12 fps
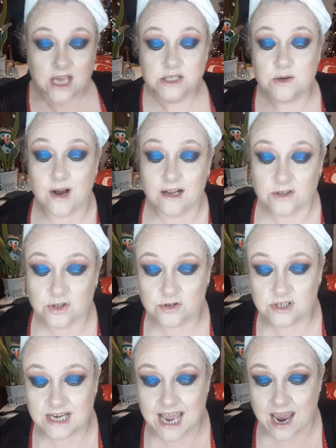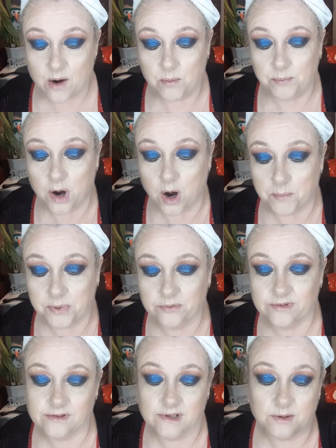So I'll just now pop...
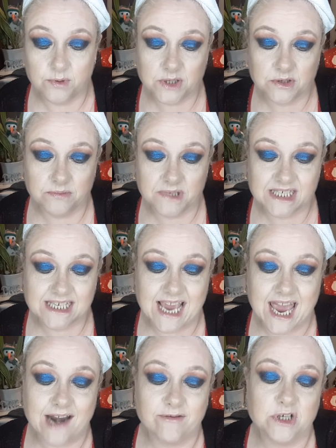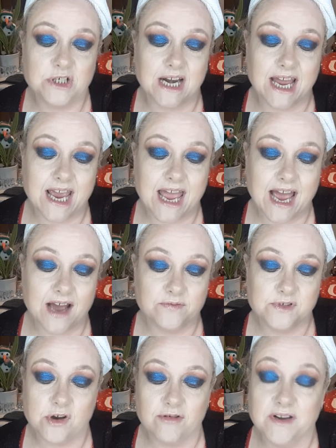which mascara shall I
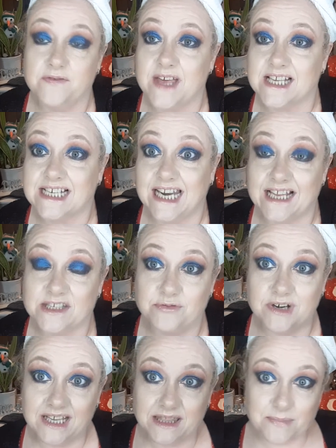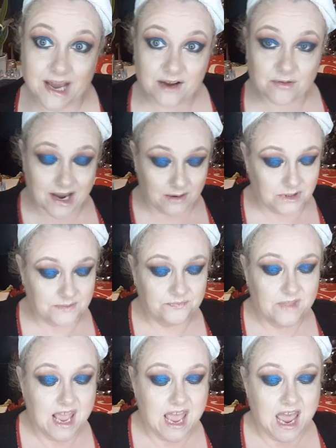have? Sorry if that's clattering in the background.
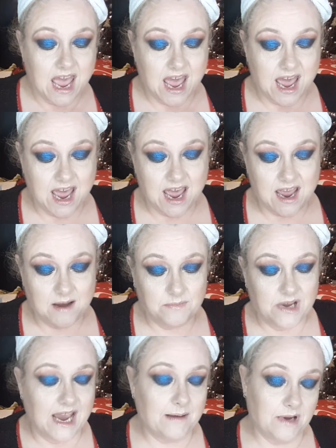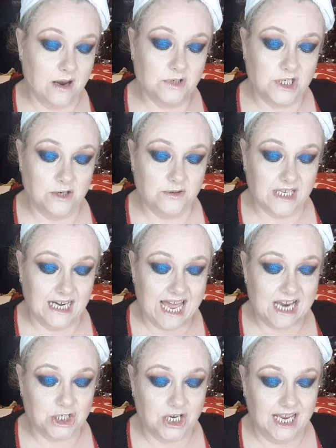I'm going to use the
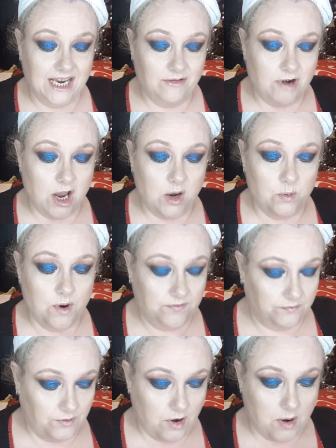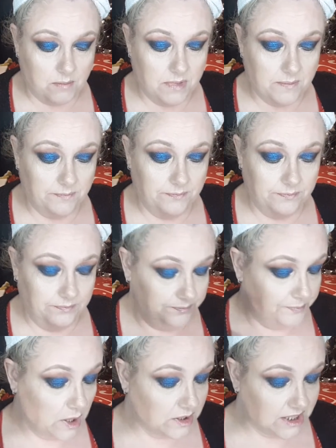Lash Hero from
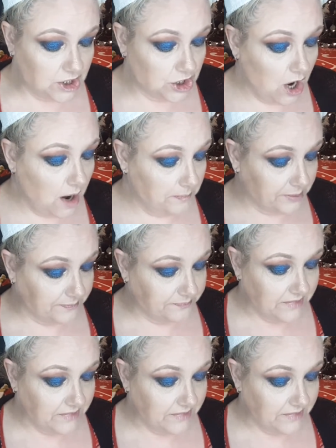Body Shop.